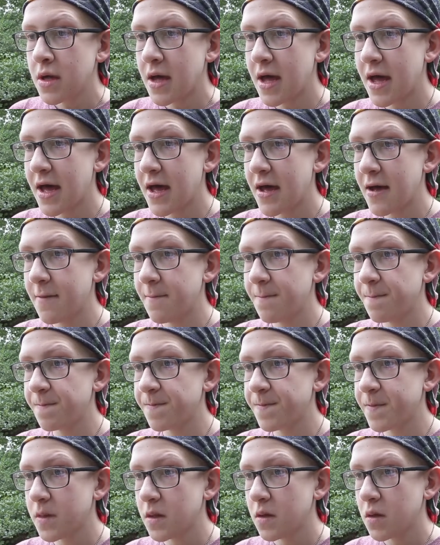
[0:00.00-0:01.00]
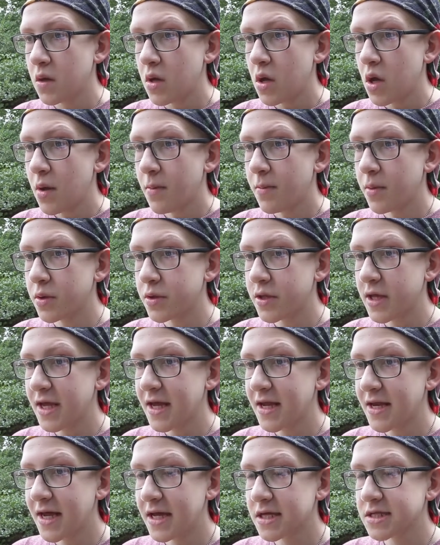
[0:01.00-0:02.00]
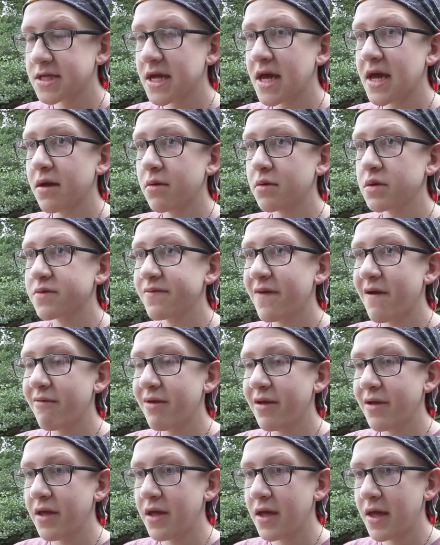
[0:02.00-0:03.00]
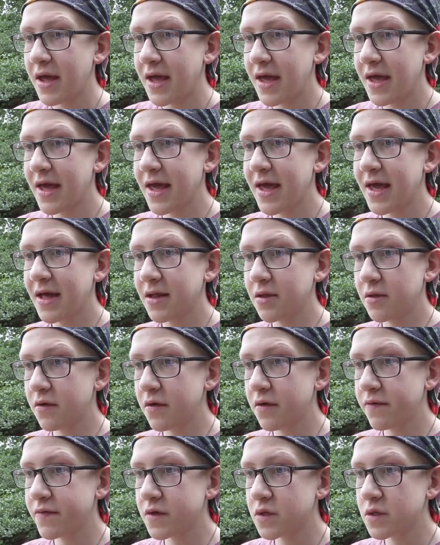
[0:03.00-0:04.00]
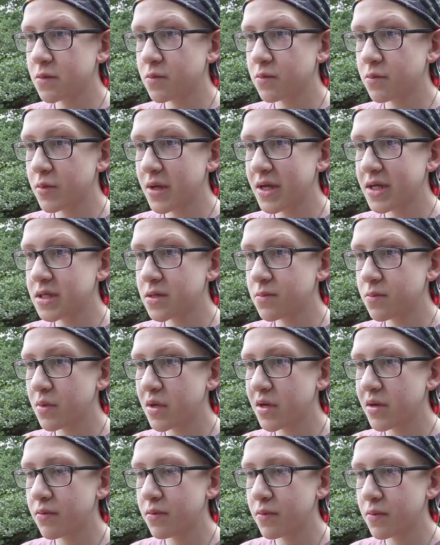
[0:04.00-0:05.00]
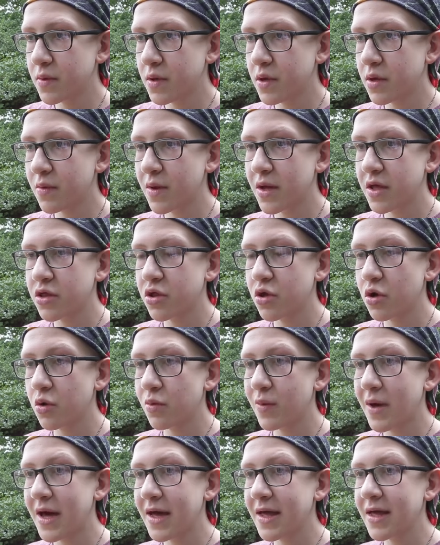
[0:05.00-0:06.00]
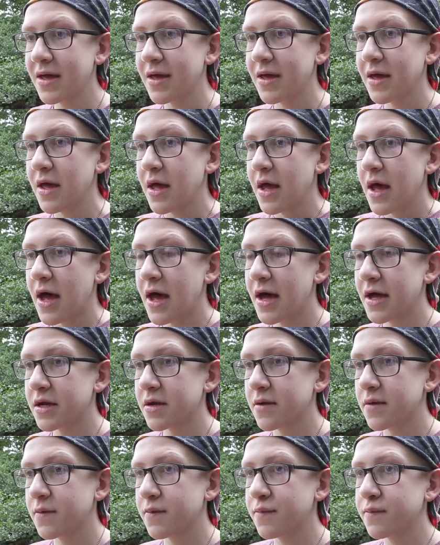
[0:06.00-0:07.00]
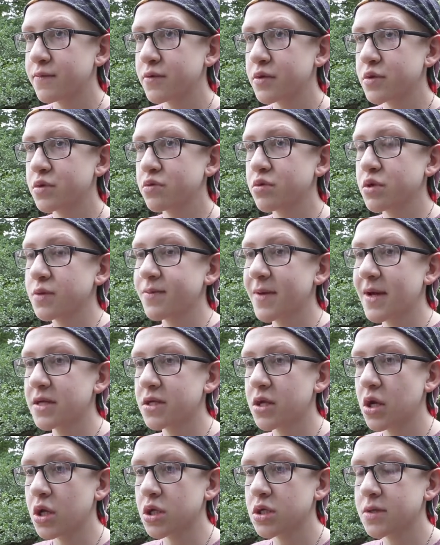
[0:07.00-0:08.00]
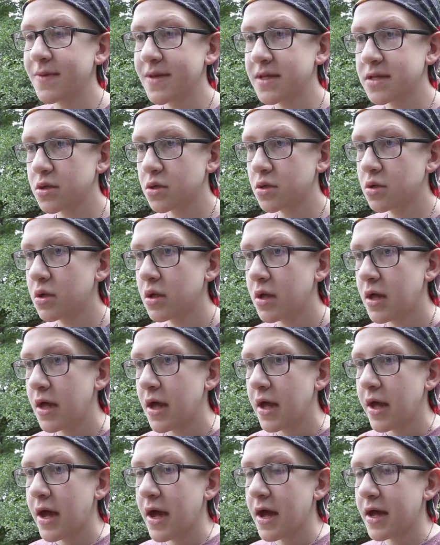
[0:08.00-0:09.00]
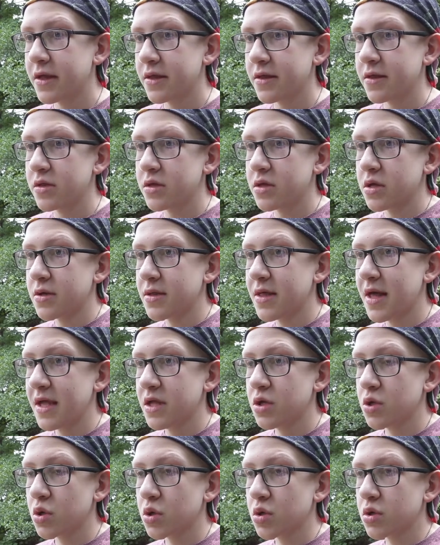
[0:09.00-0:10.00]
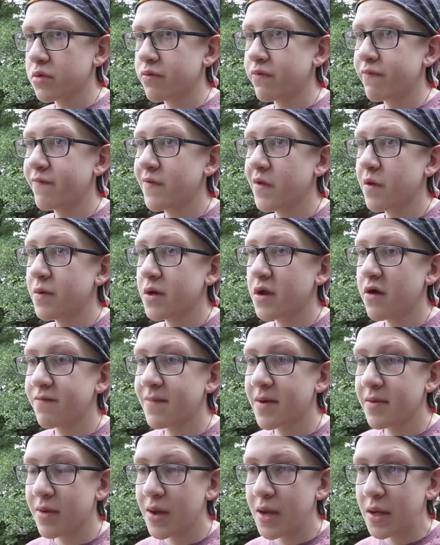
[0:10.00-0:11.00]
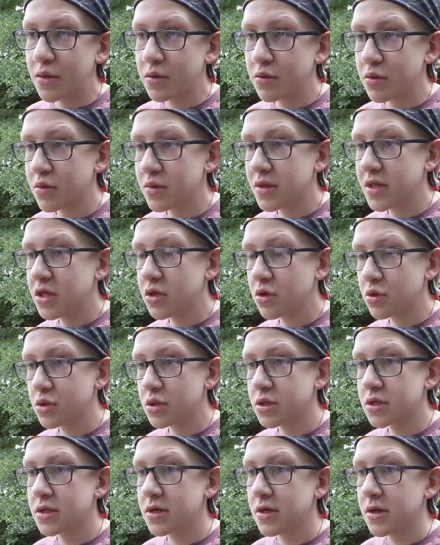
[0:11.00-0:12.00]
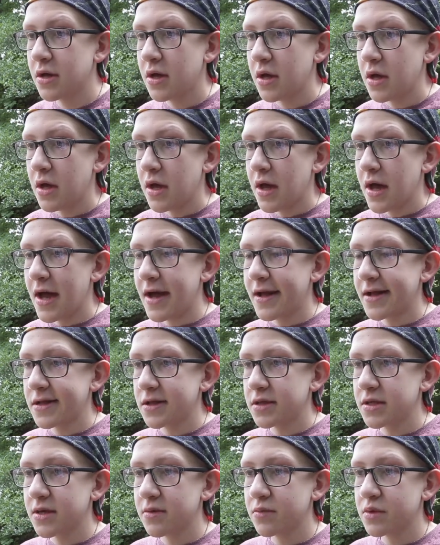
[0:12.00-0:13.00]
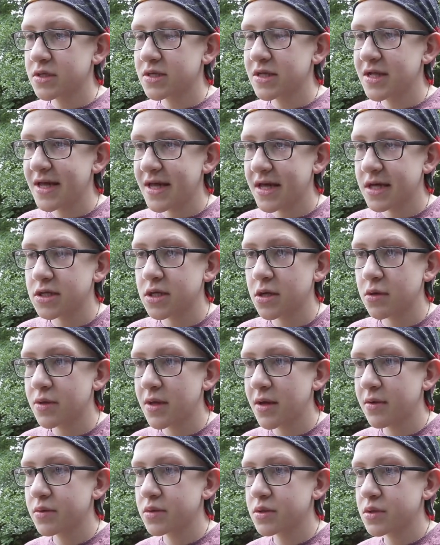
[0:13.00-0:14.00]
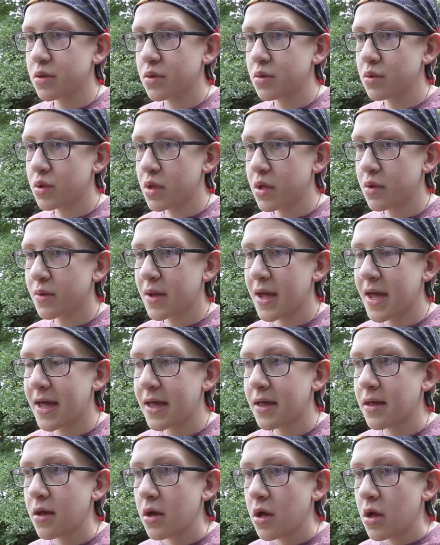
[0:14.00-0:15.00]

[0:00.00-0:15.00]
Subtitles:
But the next day I was very ill for some reason, we weren't quite sure why, and I was rushed back to hospital, and they took fluid off my brain through the shunt, and it was clear, so that was all okay.